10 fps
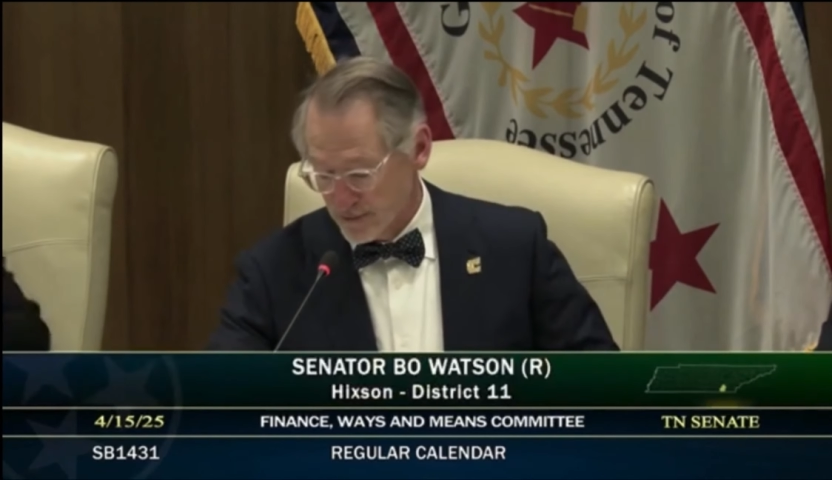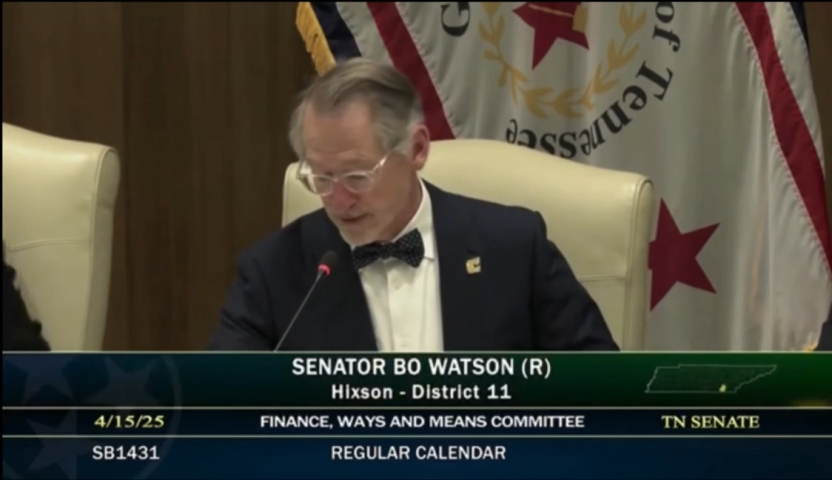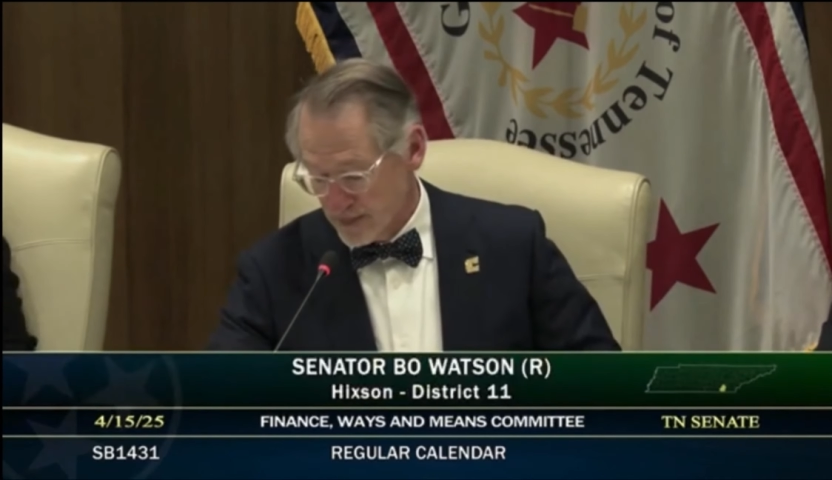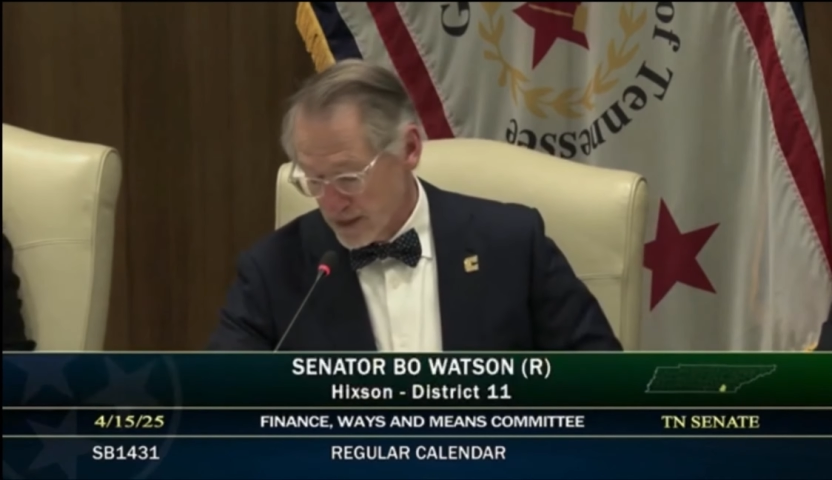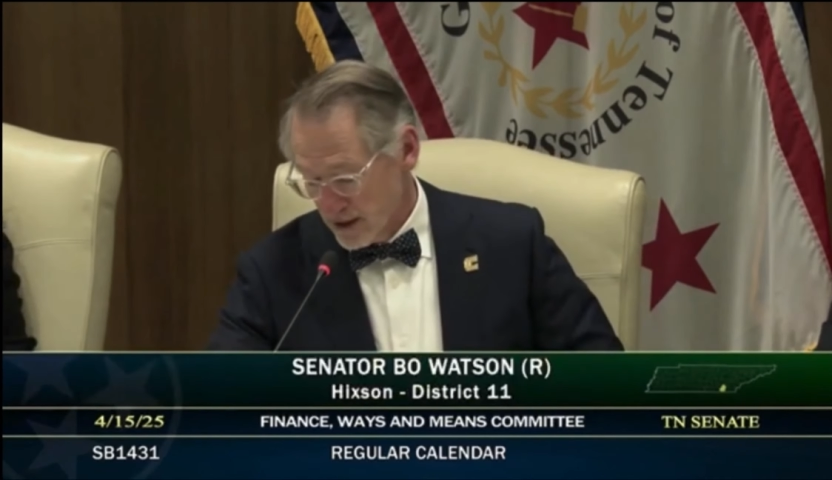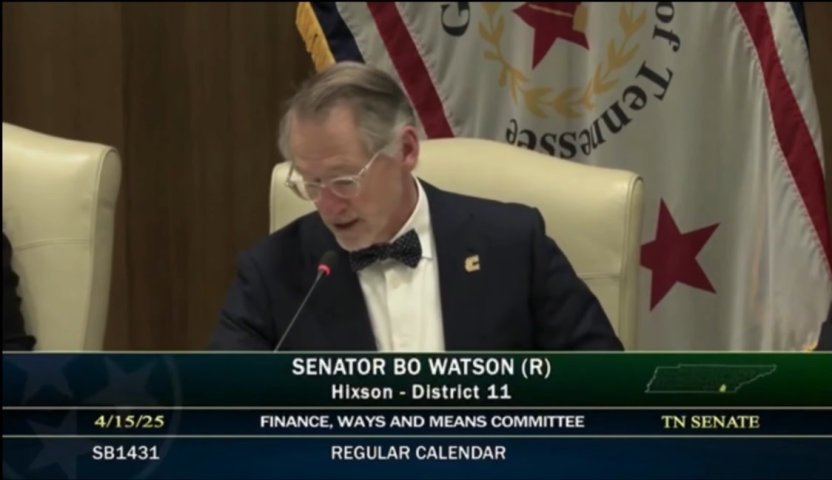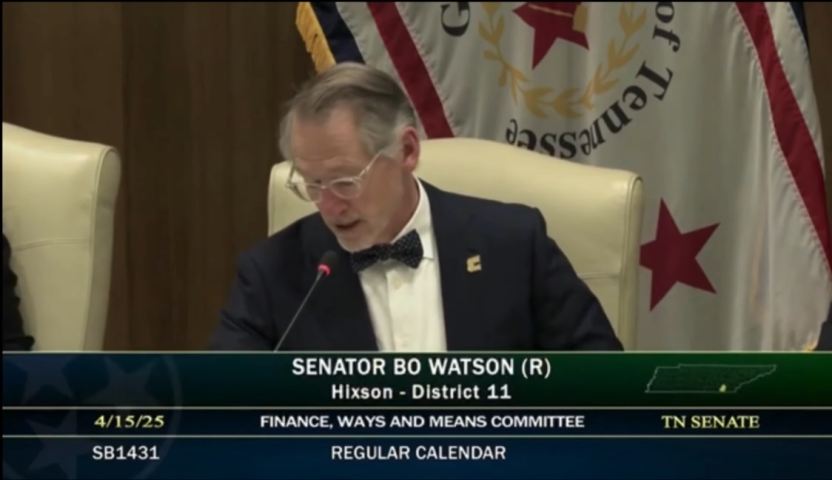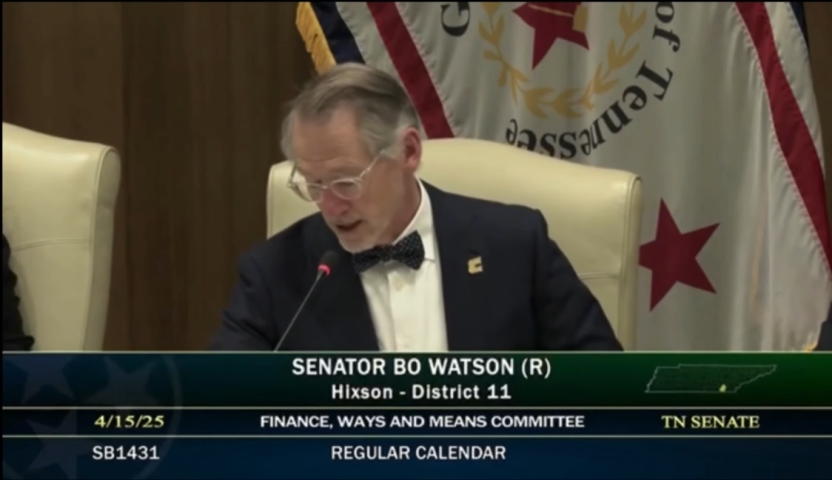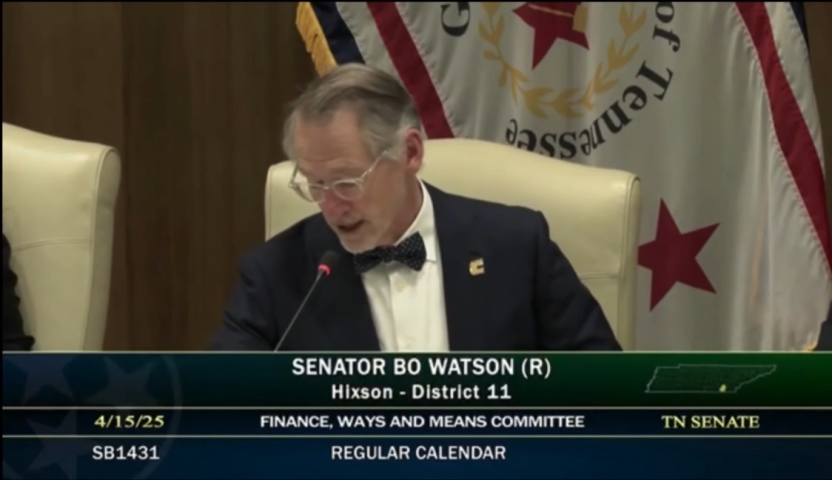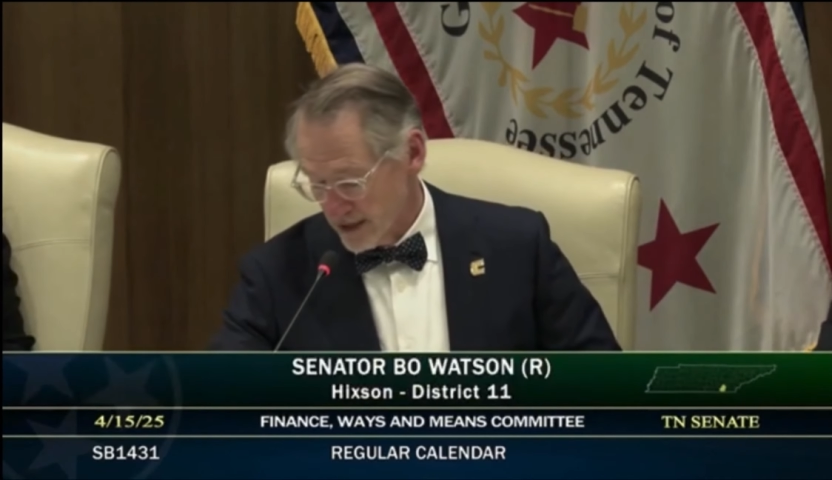but
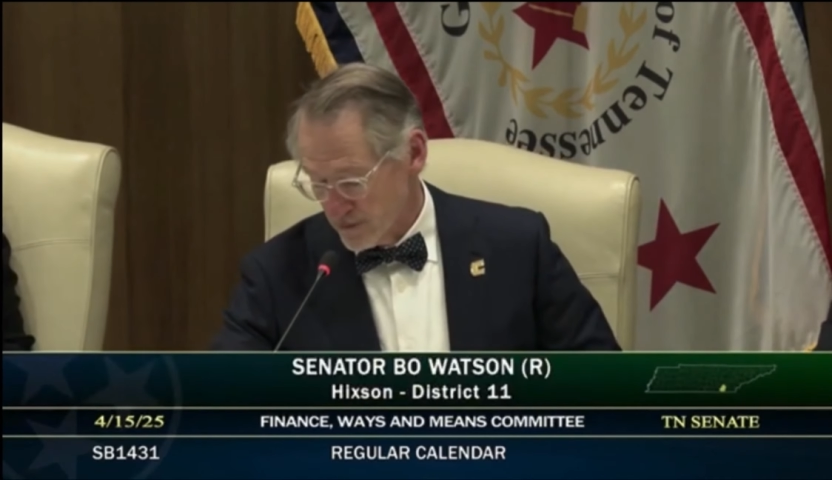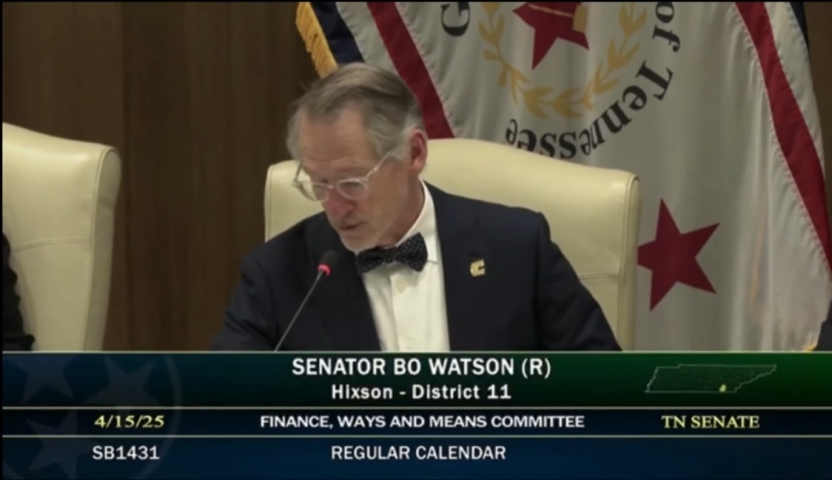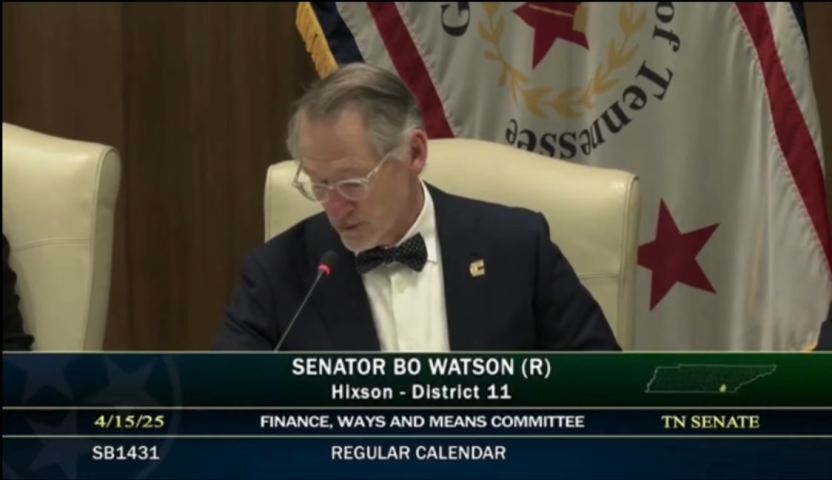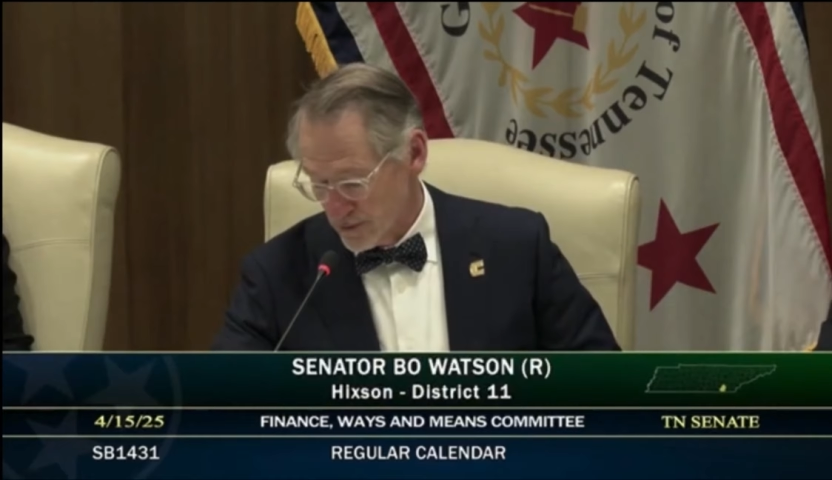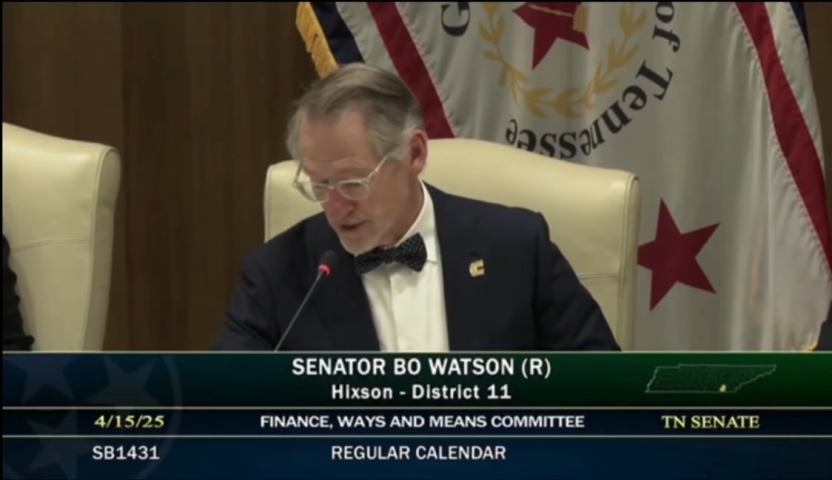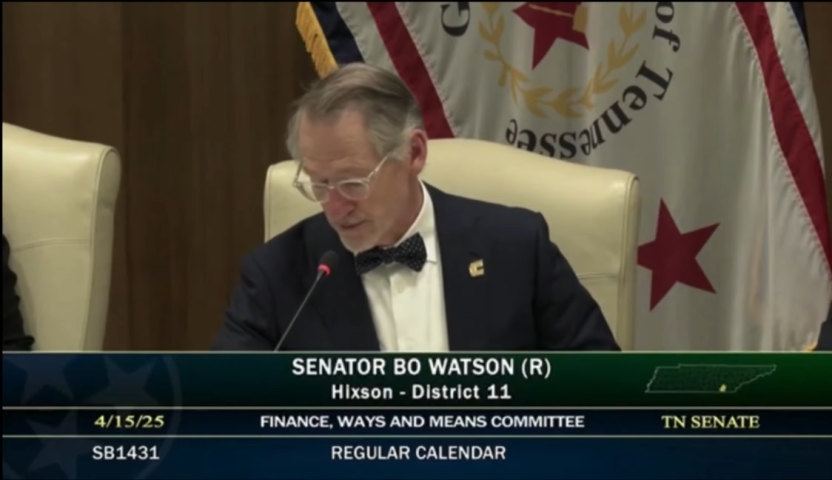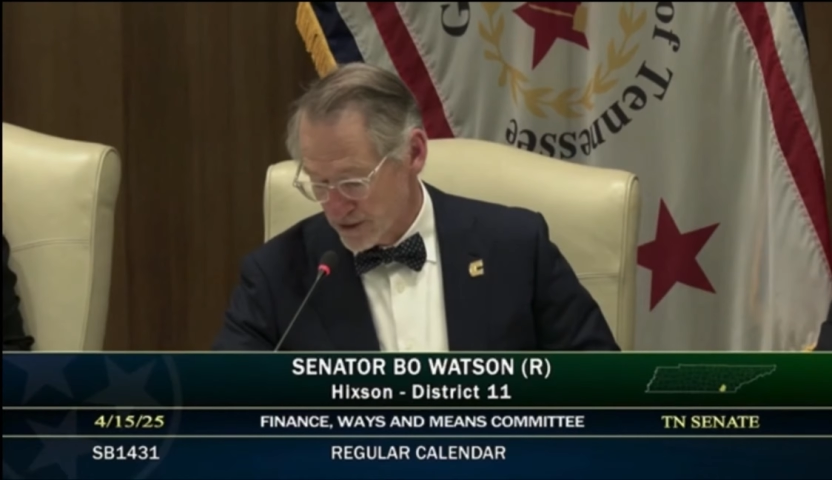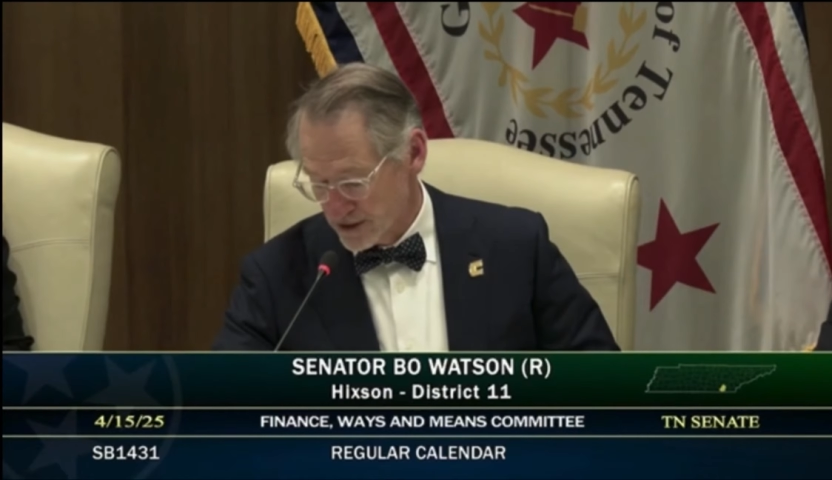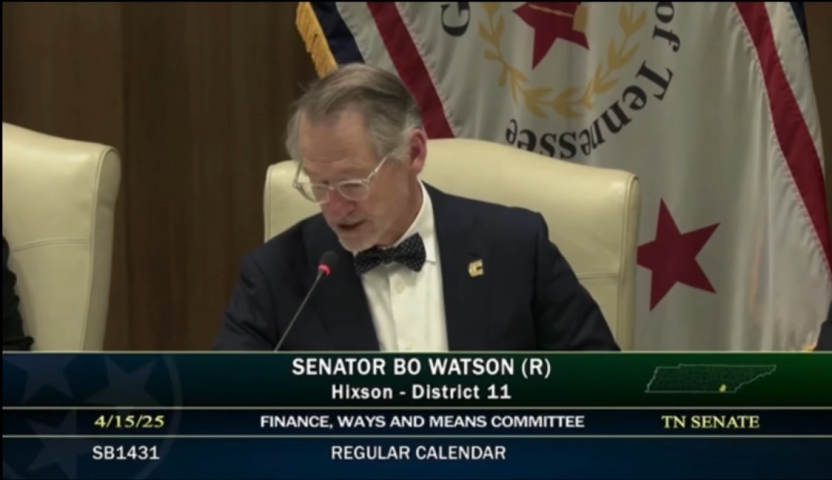if you remember, the